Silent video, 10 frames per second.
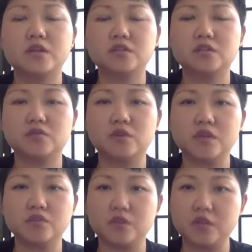into
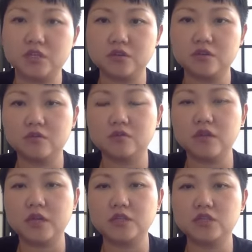2022.
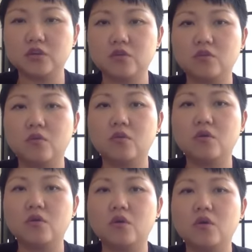And so
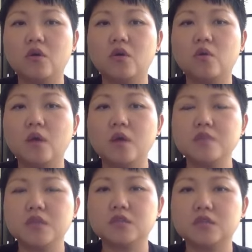what
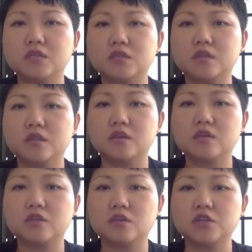makes the
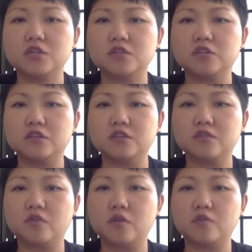Nourish and
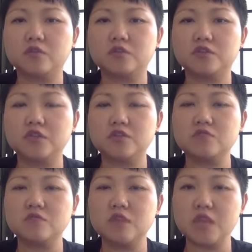Transform retreat
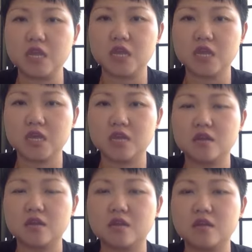unique
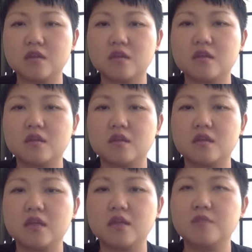
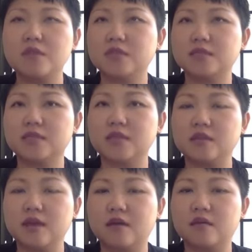and makes it
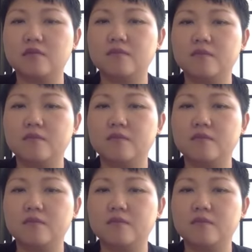stand out